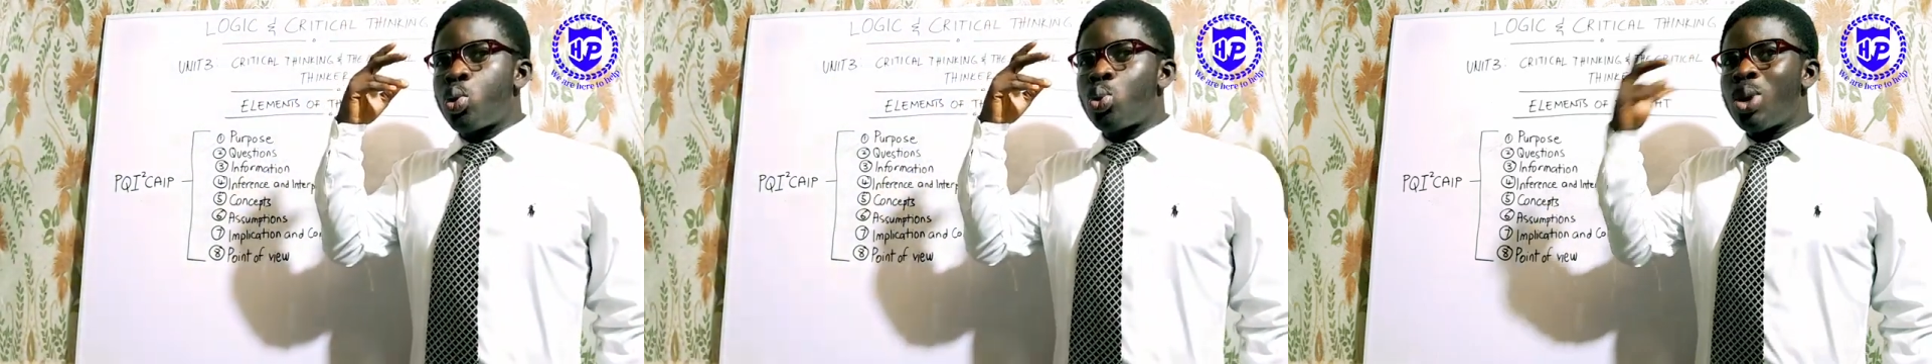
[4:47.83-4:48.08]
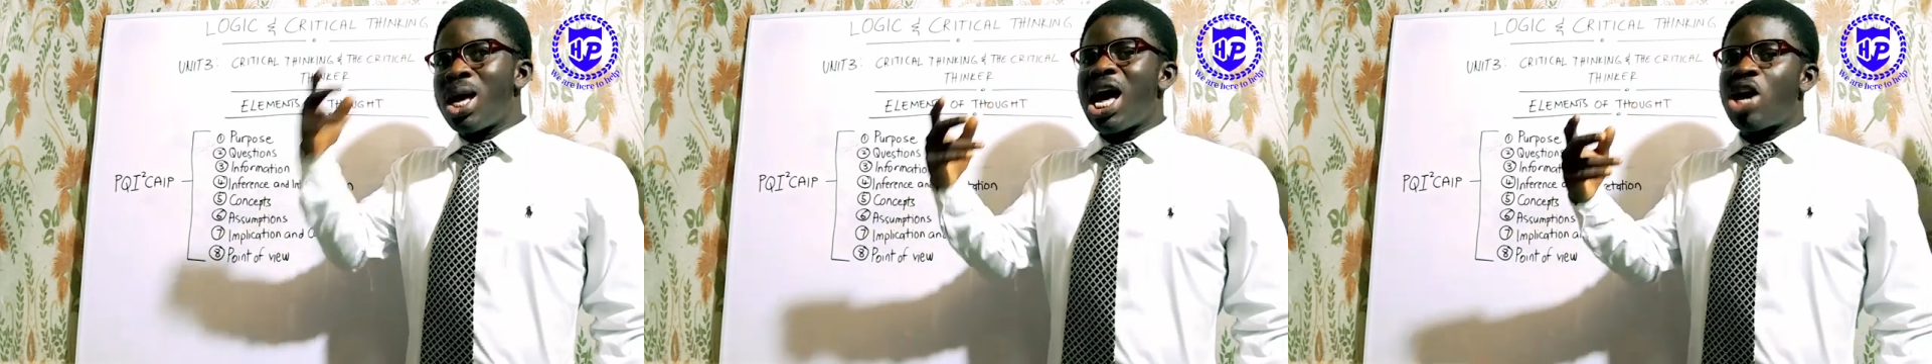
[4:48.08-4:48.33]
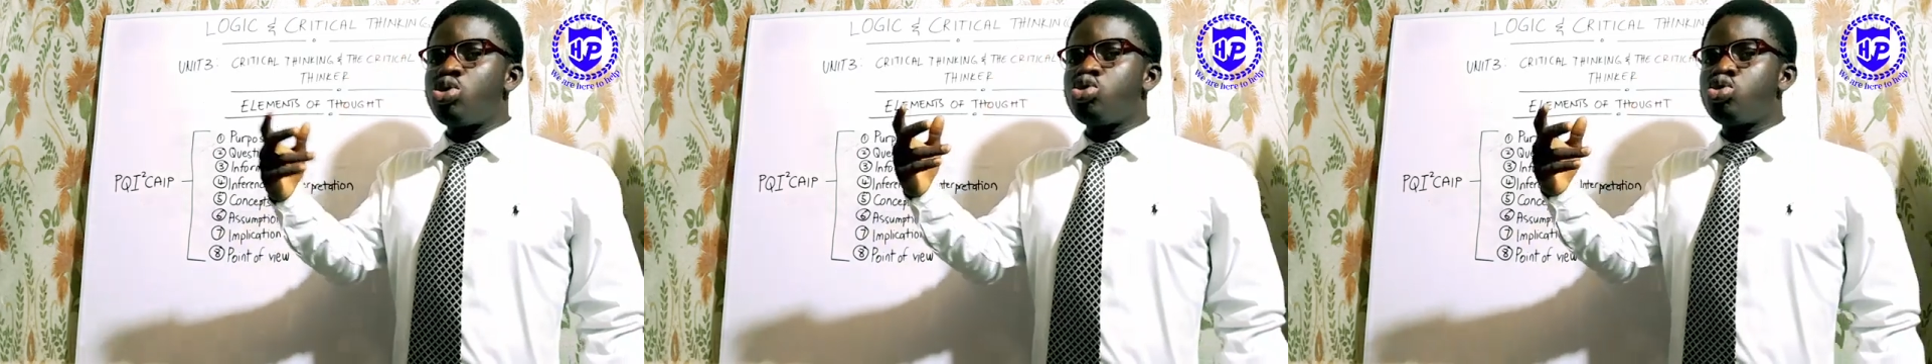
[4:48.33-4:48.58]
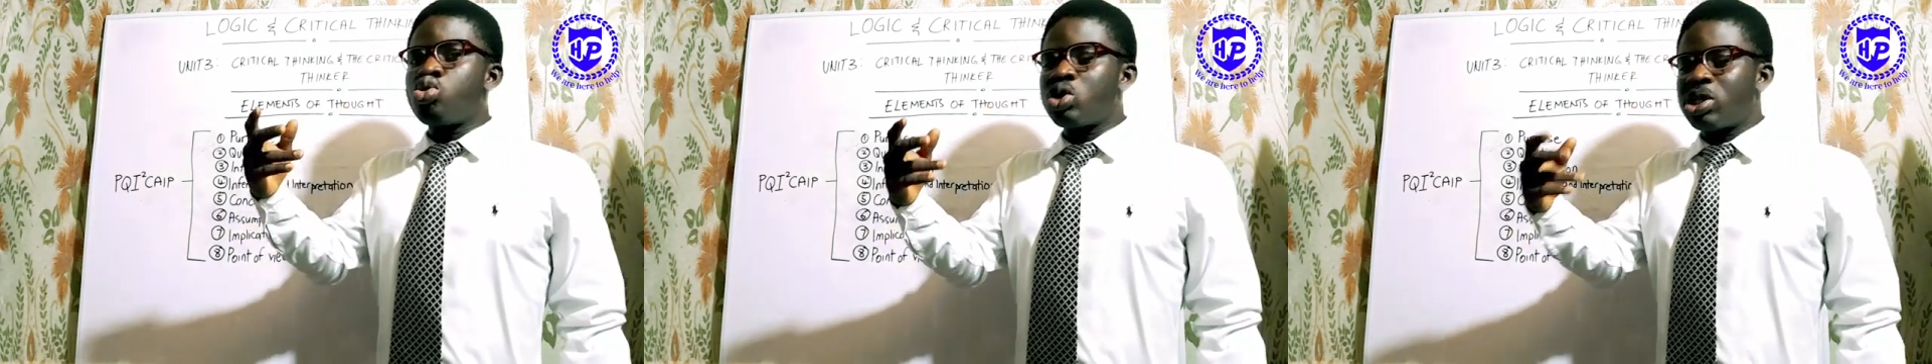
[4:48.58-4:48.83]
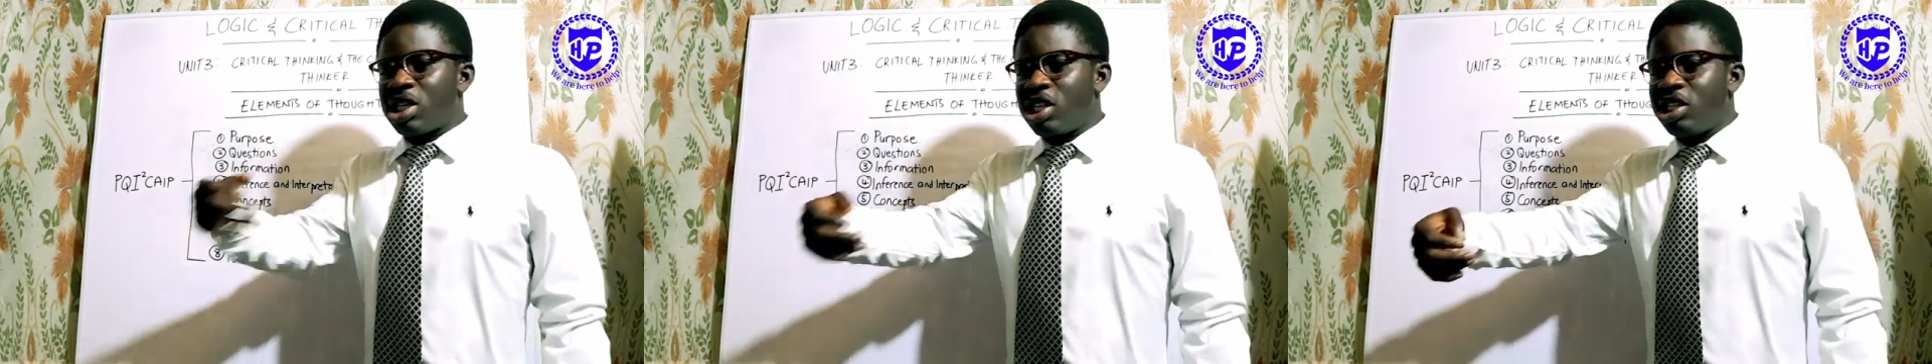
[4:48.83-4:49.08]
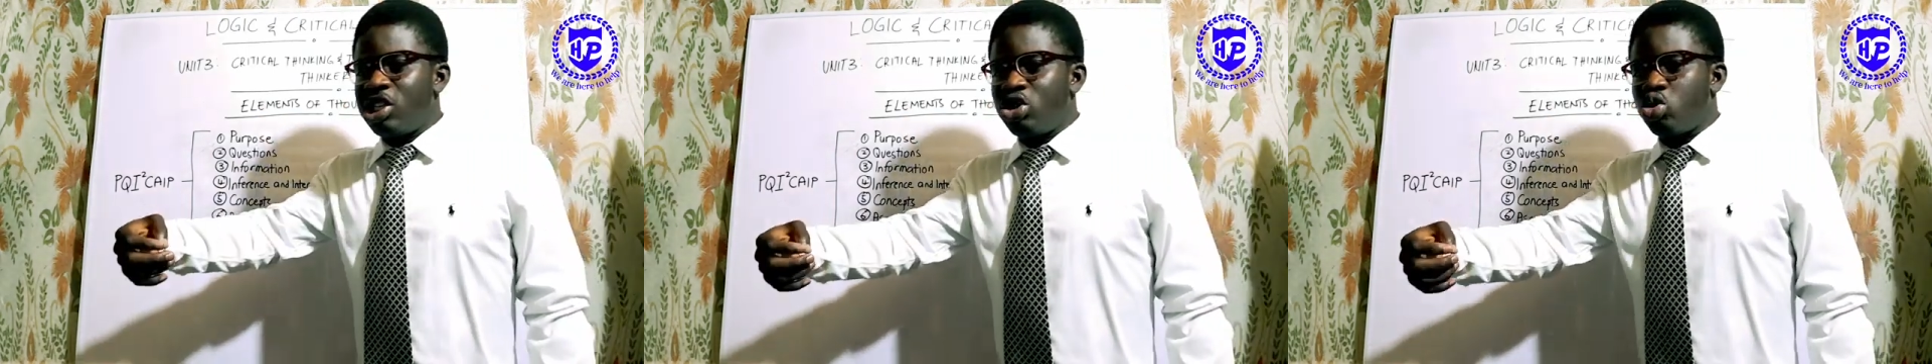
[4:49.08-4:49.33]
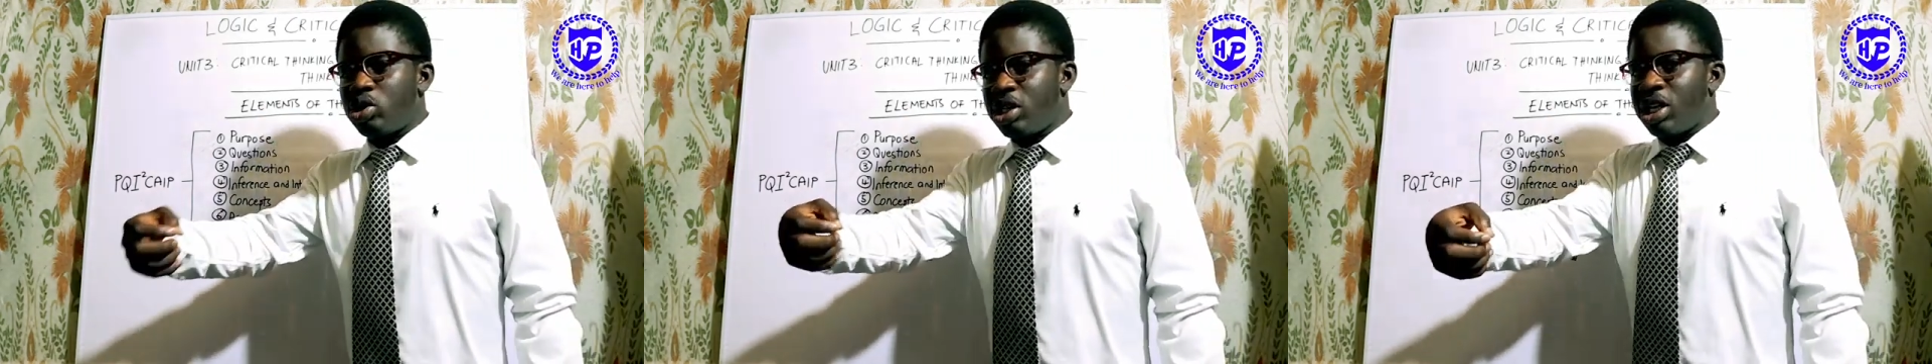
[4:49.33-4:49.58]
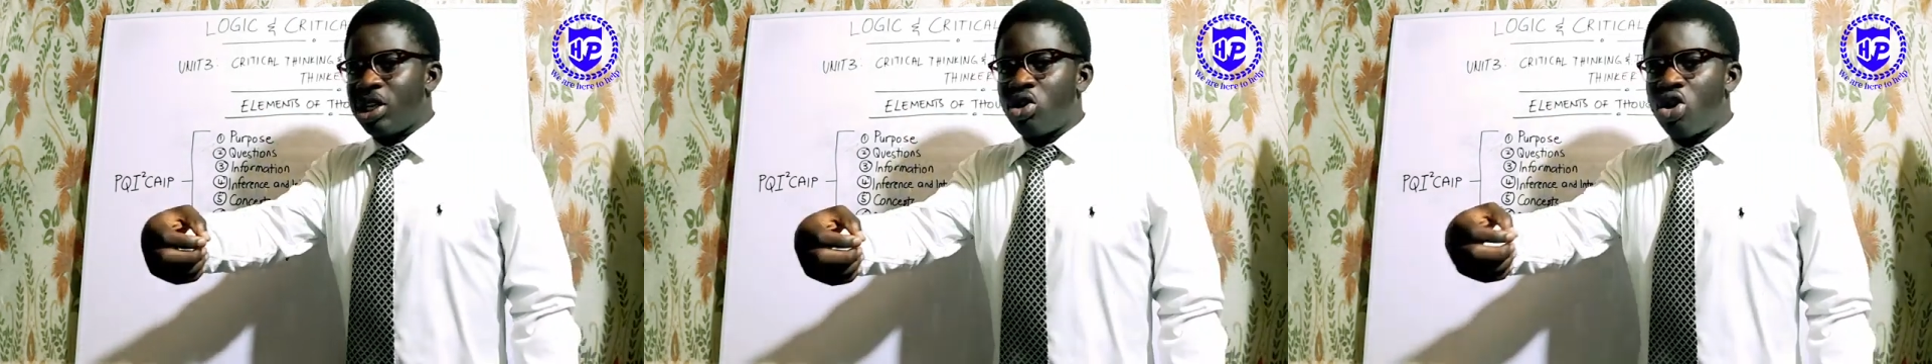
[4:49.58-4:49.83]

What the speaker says: Where are you standing to think,